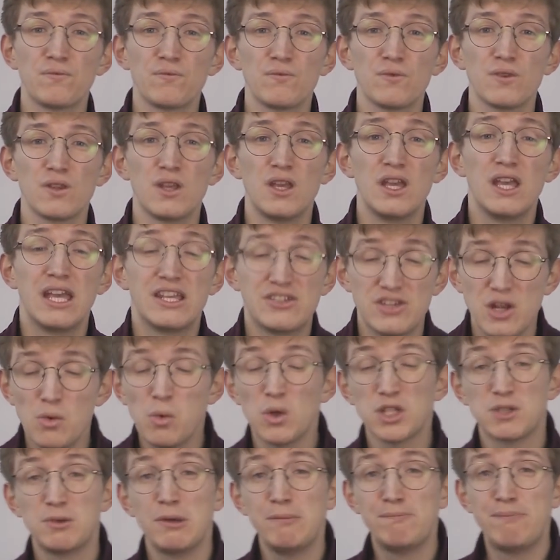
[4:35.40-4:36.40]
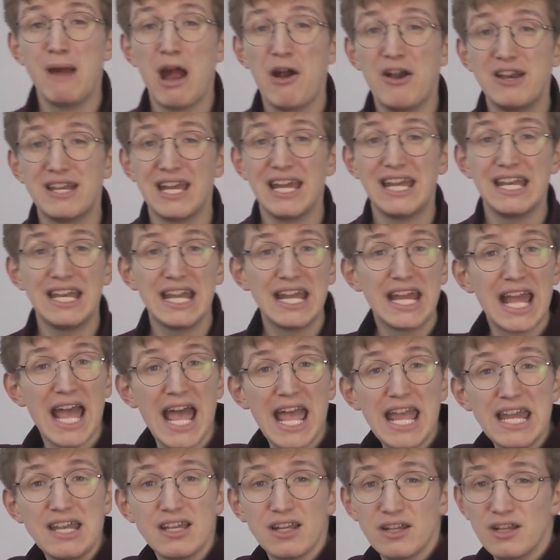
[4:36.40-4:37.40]
So he wants to be buried in
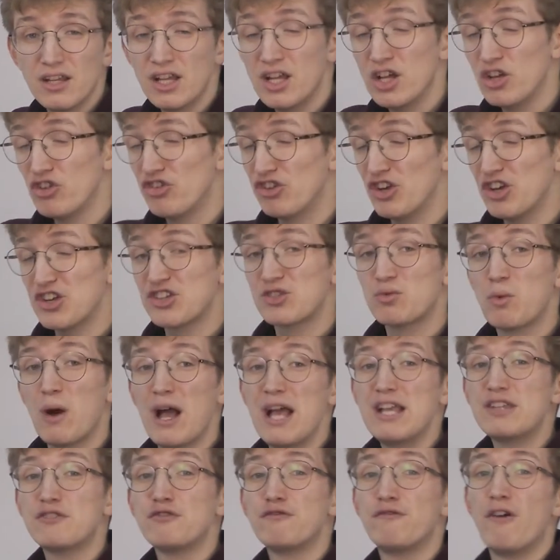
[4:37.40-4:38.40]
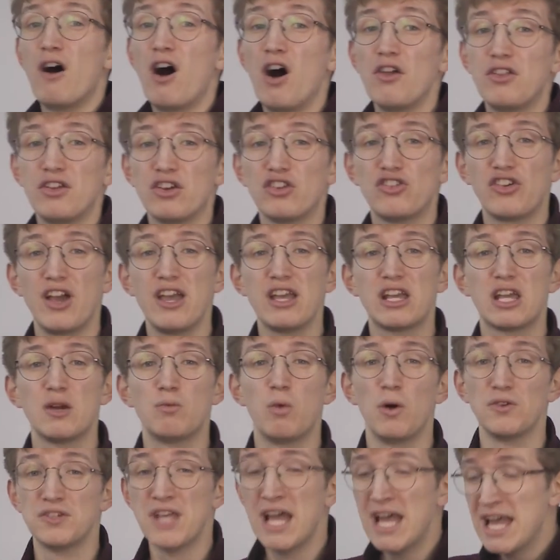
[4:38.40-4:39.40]
Canaan, just where his father Jacob
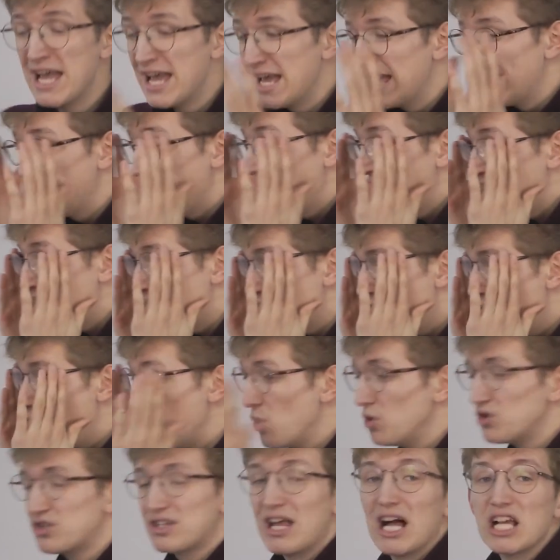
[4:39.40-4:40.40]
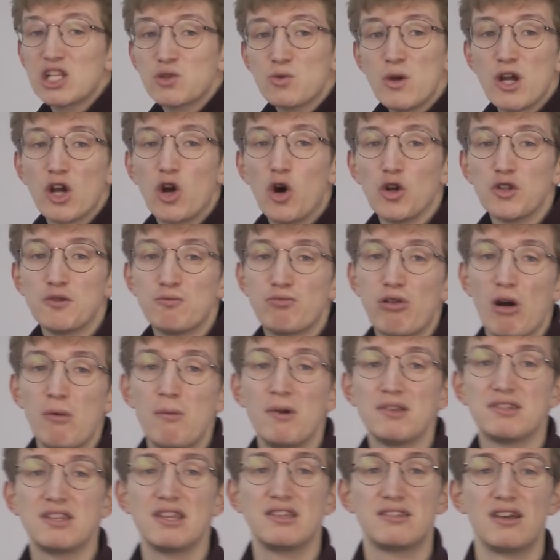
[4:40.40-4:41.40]
was. He knows that's where God's
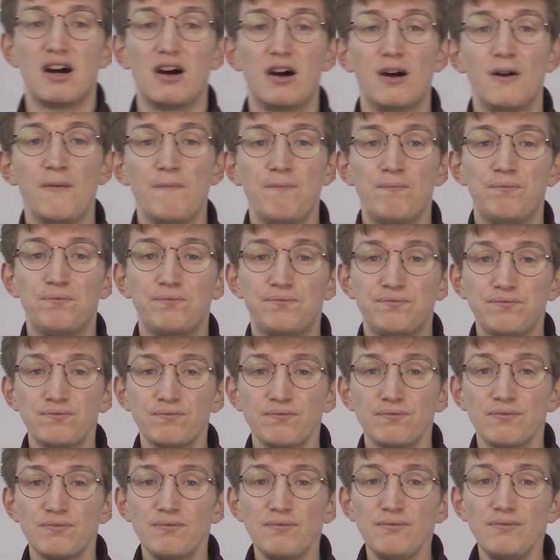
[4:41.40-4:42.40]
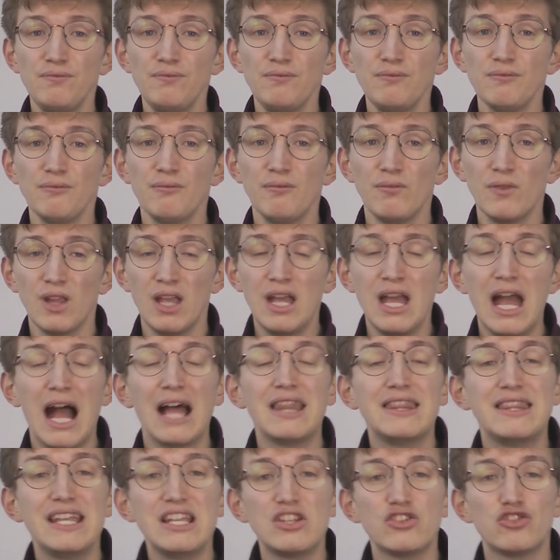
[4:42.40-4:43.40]
promises are. And
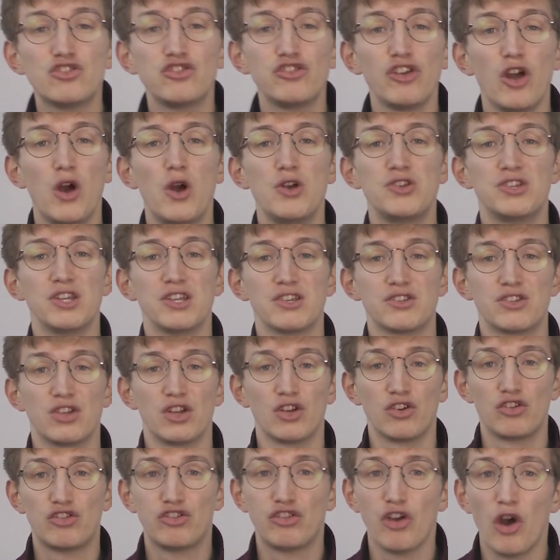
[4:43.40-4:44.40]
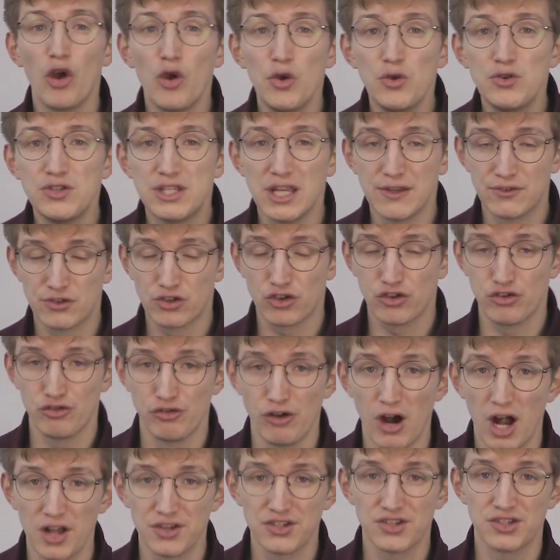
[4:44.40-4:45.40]
this shows us that Joseph's
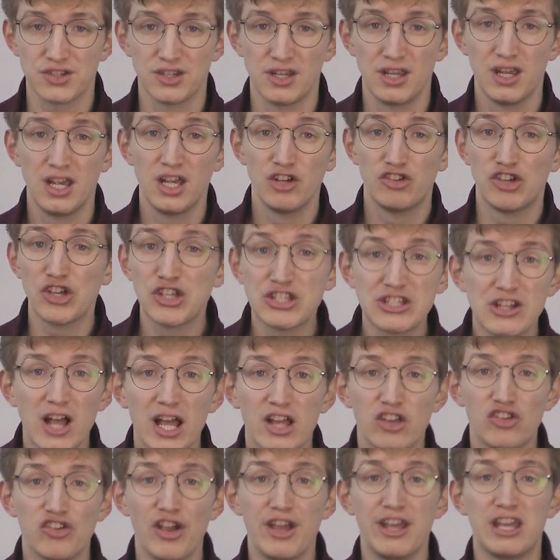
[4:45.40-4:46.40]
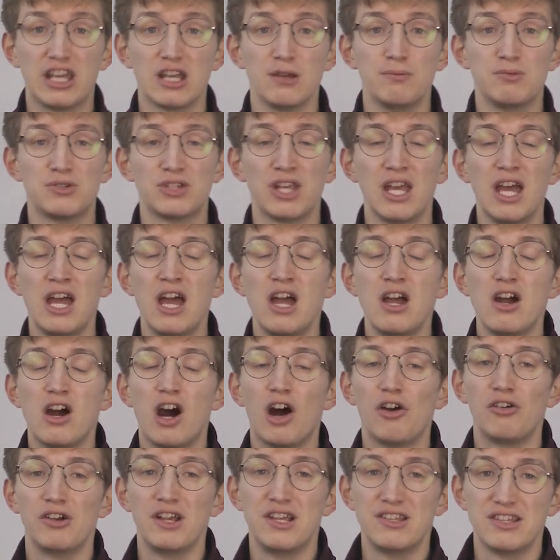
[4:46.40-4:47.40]
trust, just like Jacob's,
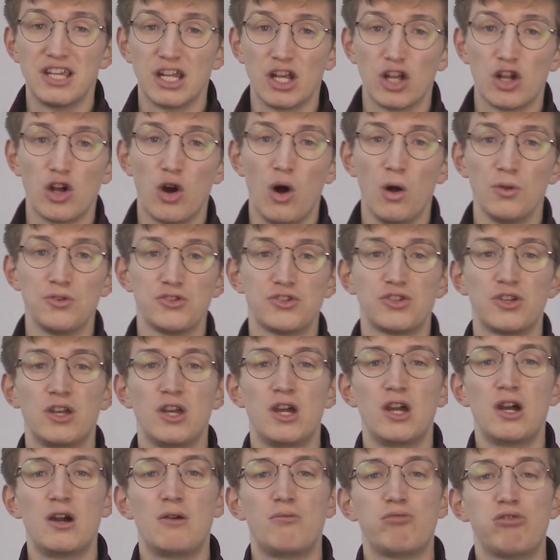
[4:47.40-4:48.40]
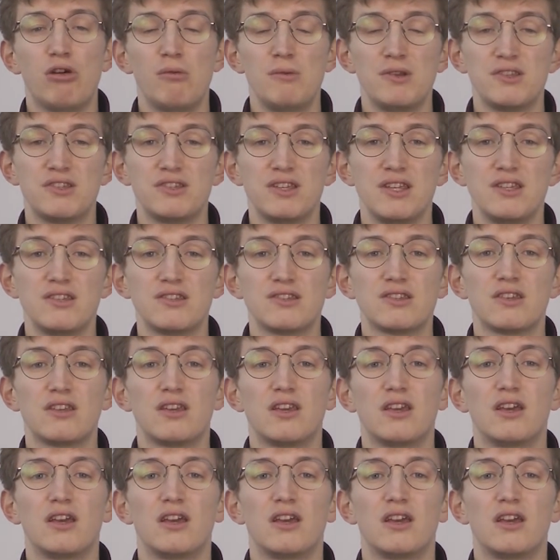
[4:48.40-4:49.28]
is in God's promises.